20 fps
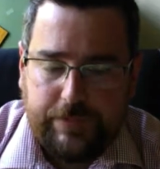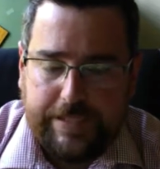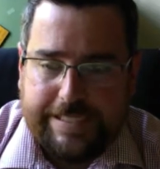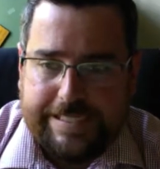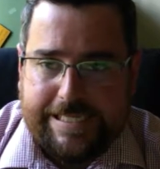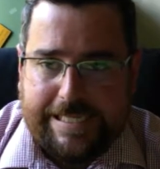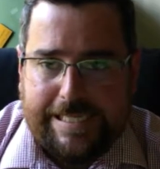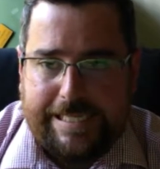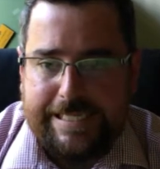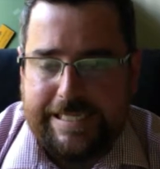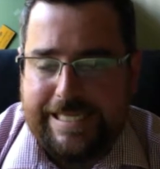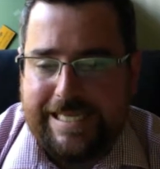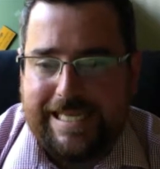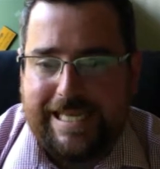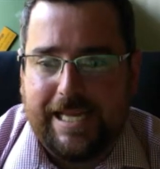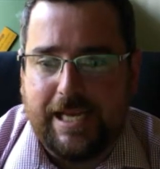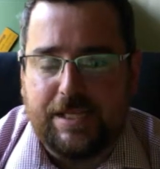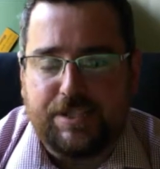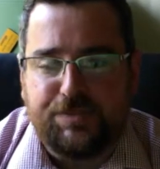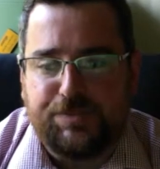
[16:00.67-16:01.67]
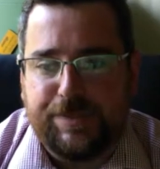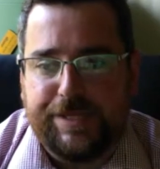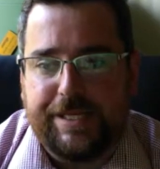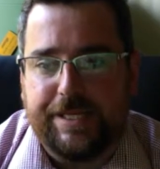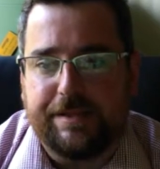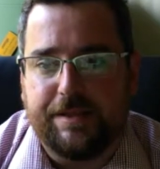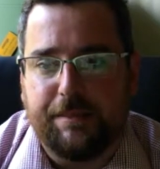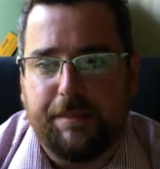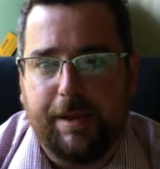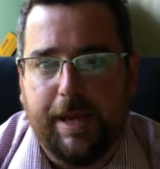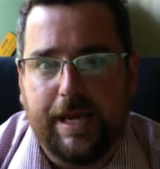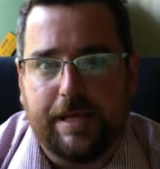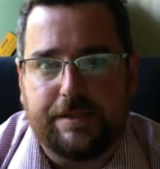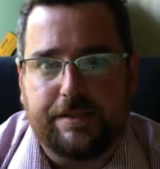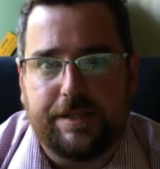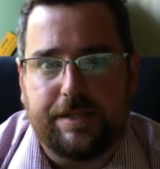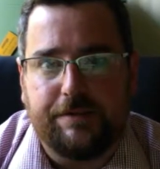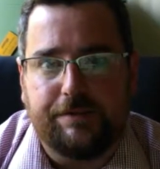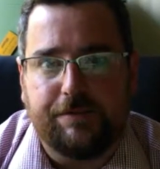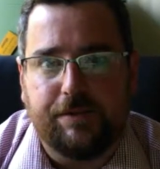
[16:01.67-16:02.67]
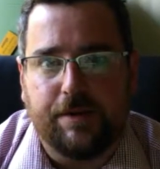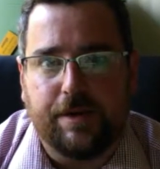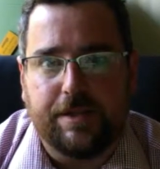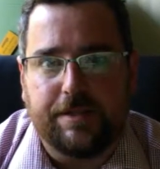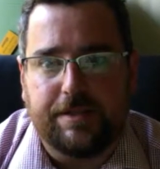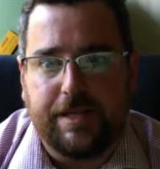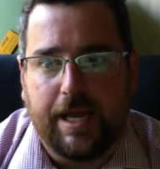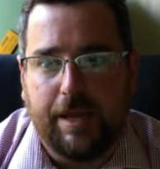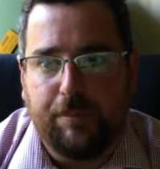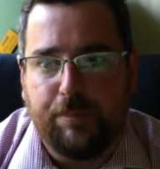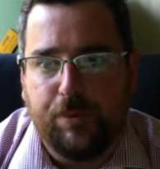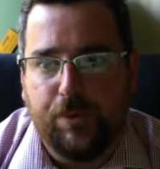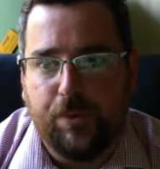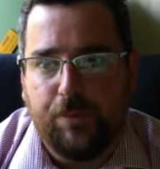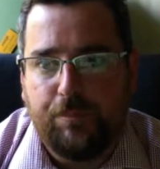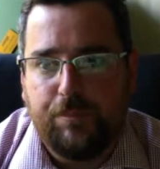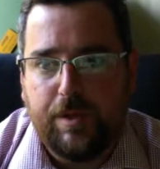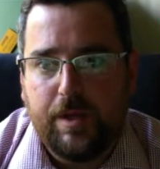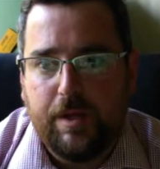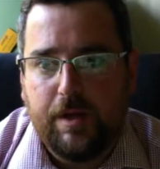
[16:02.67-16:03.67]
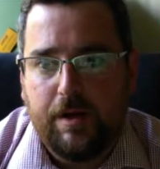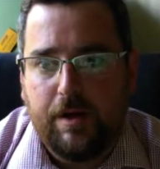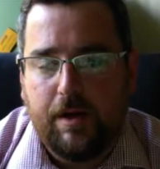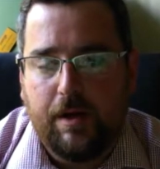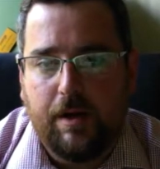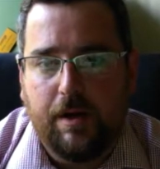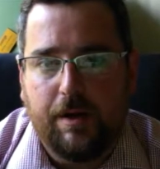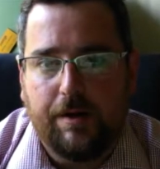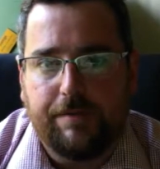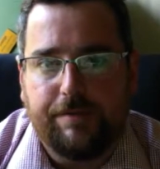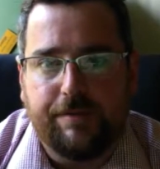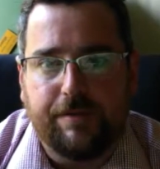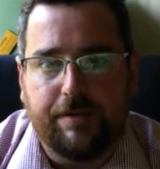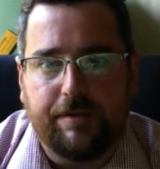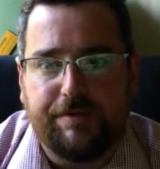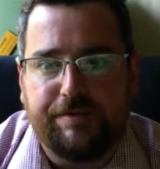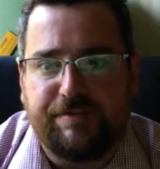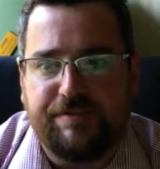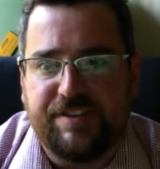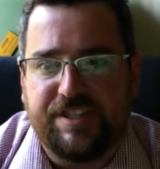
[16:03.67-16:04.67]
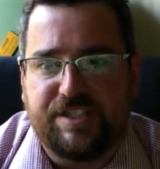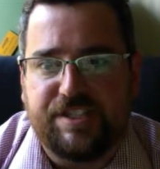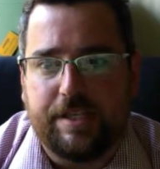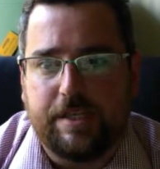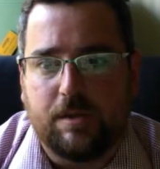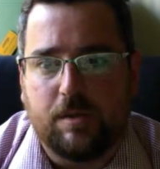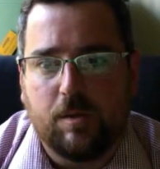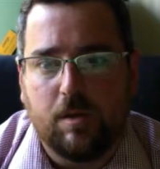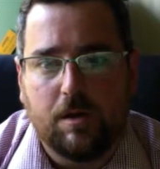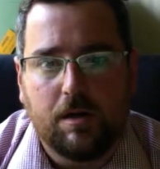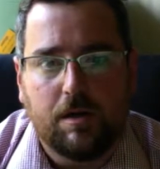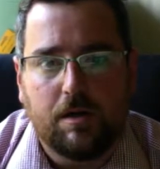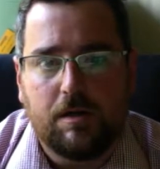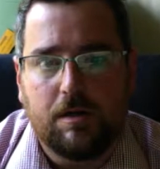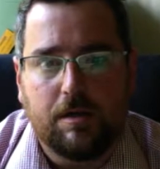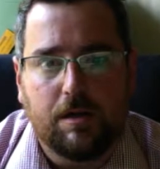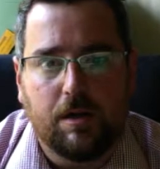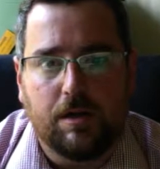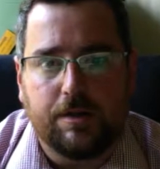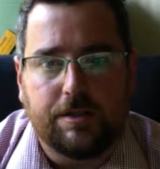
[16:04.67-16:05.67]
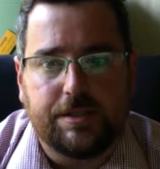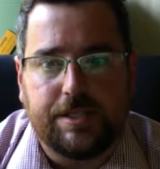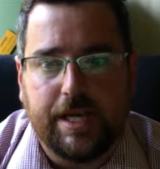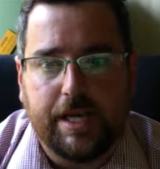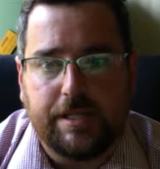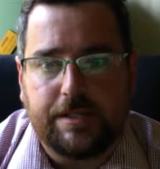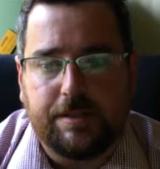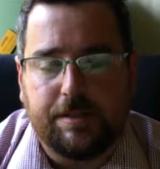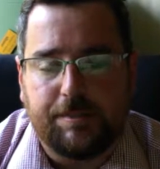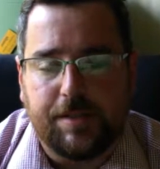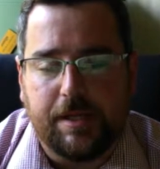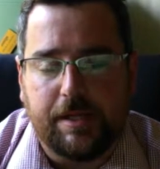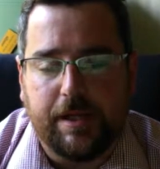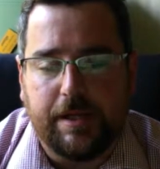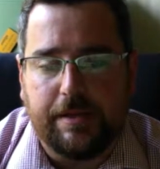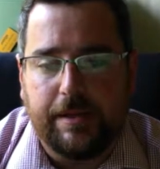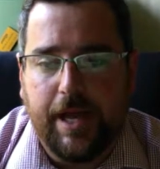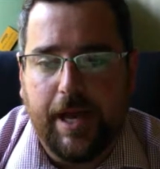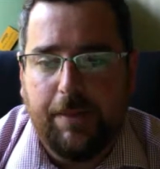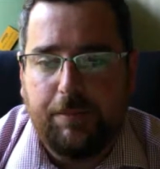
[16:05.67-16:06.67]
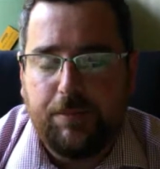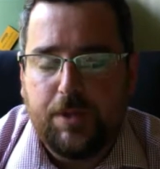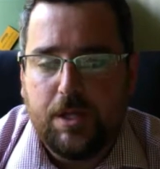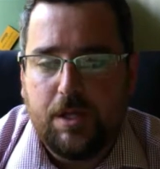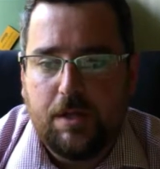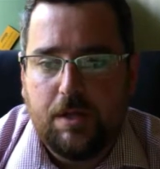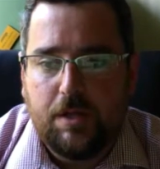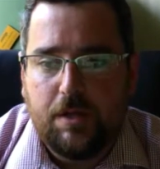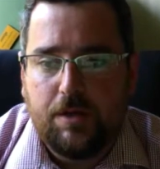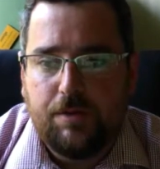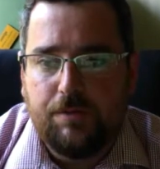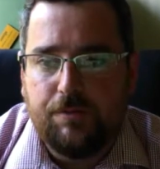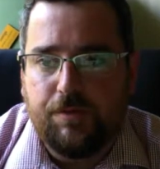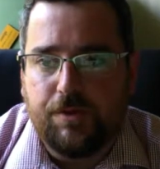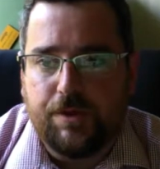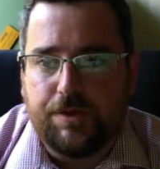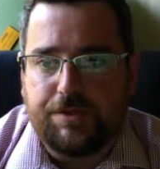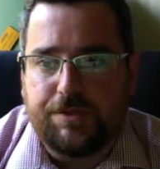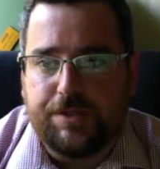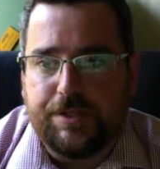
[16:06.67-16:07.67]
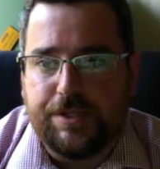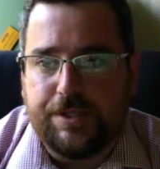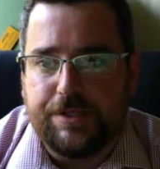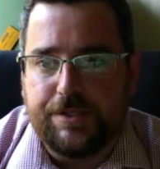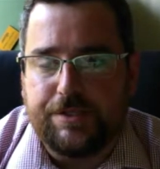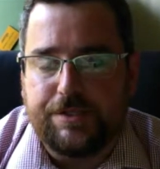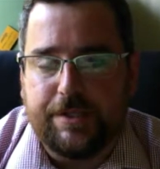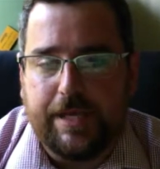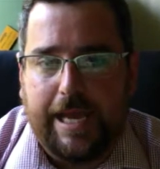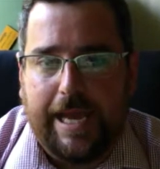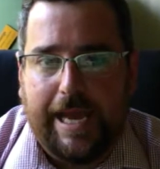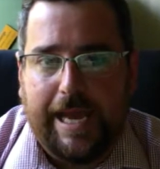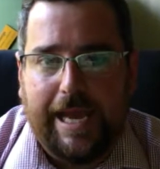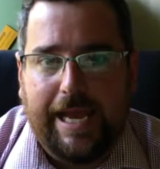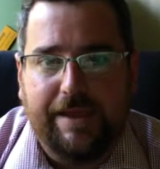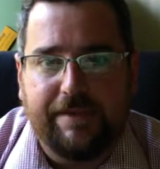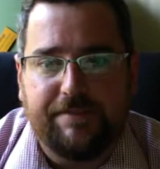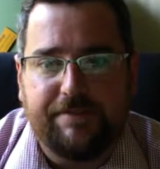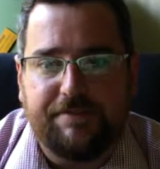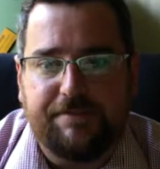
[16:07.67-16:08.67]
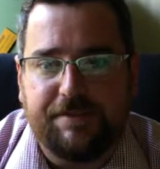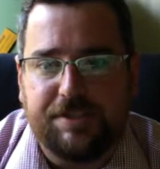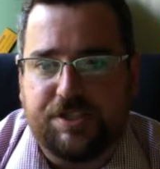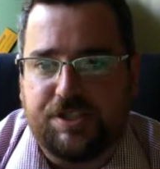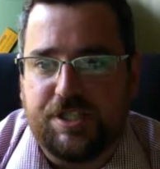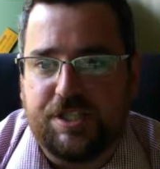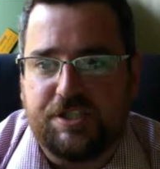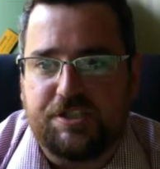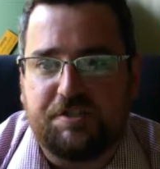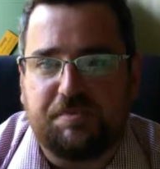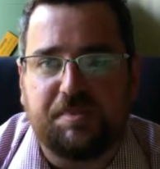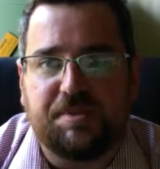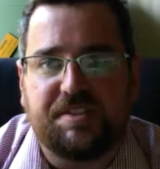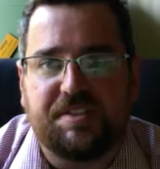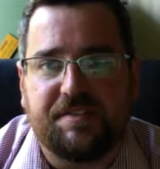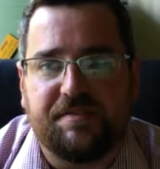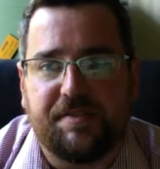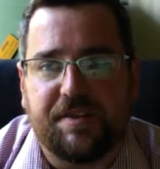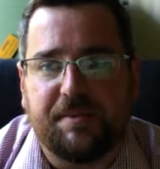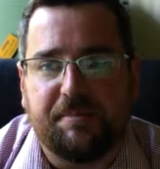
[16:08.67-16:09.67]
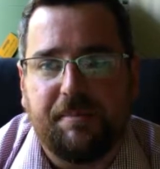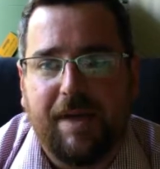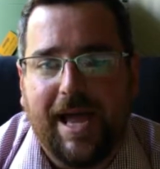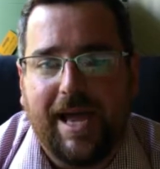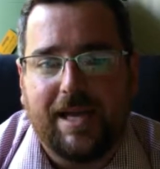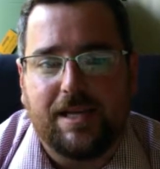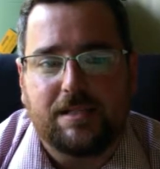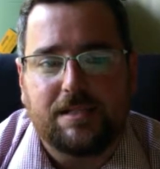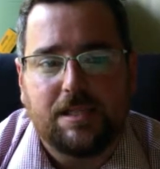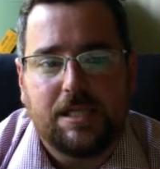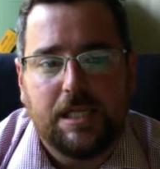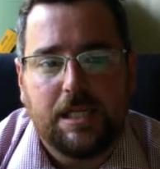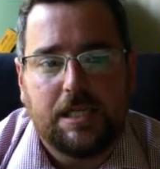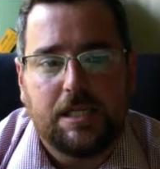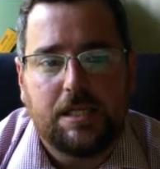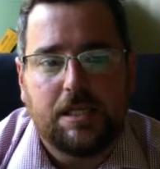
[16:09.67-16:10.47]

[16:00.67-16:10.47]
ESPN, the magazine, for example, for a fishing lure or say something like that, versus a fishing-specific magazine.